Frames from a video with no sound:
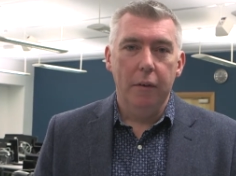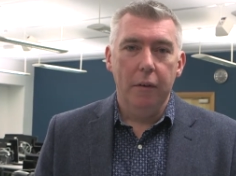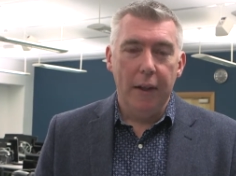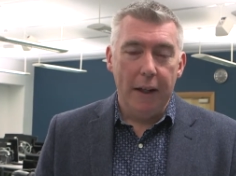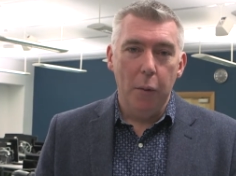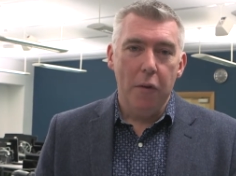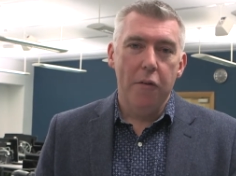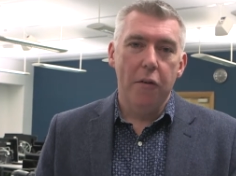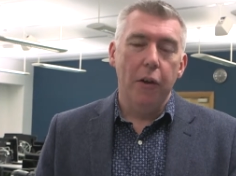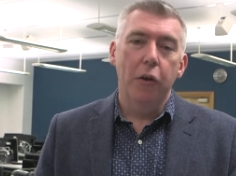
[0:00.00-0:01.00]

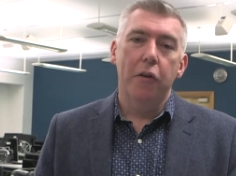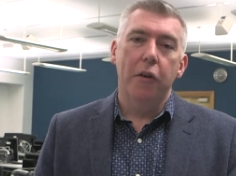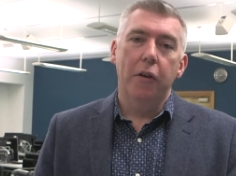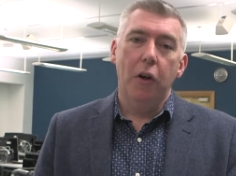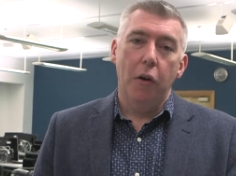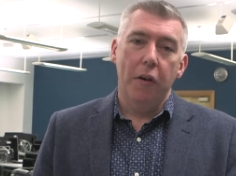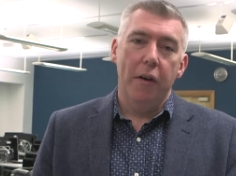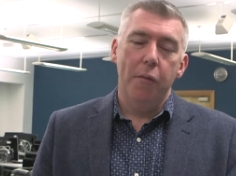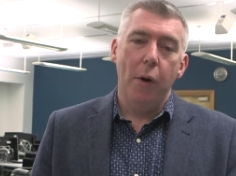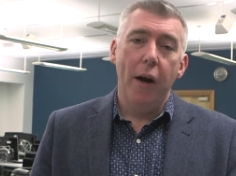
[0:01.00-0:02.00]
linguists looked at
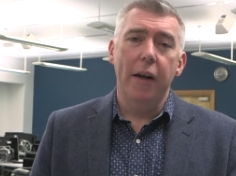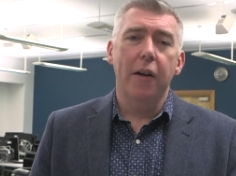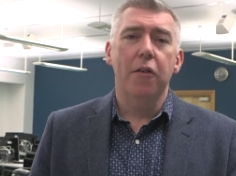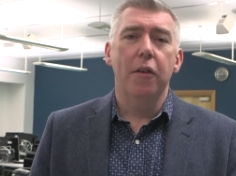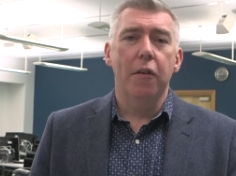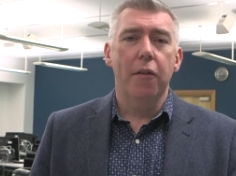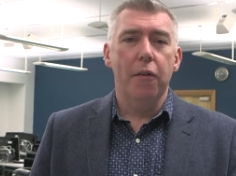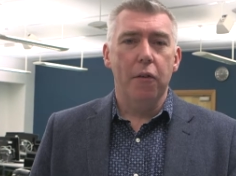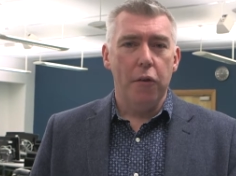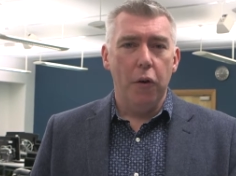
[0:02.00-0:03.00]
cognitive poetics and
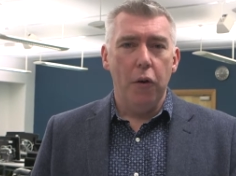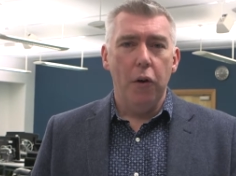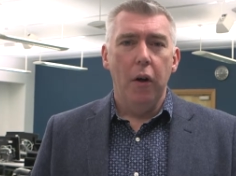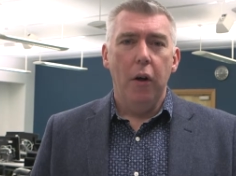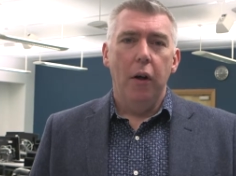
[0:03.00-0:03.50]
saw